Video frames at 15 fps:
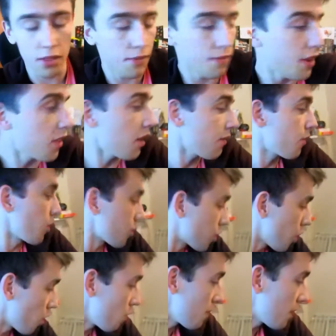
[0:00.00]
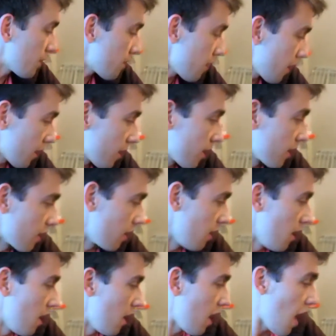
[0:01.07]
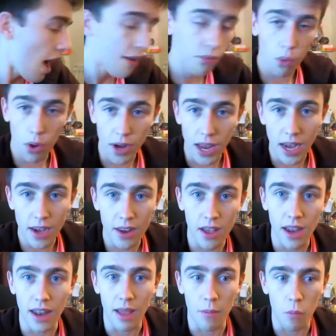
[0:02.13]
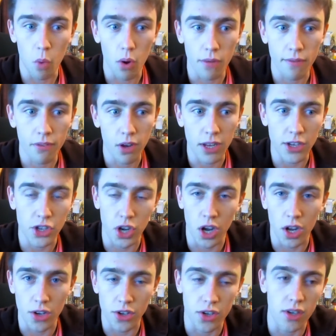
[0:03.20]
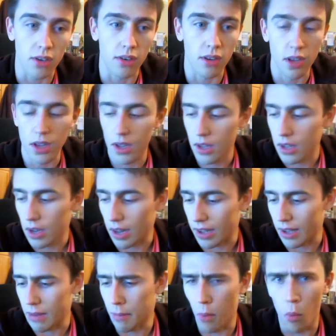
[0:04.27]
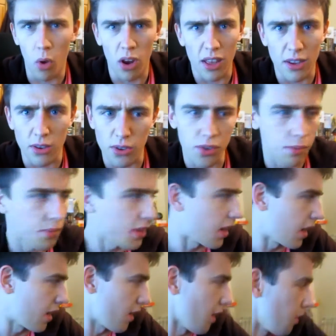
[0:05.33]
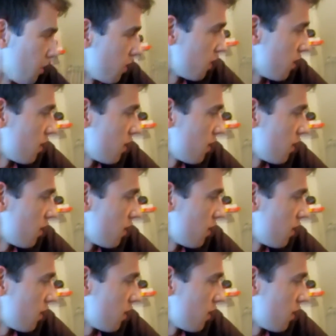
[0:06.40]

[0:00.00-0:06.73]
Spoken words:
And the fact that I've got two means that I can have one in and then one fully charged and like in my wallet or something, I don't know,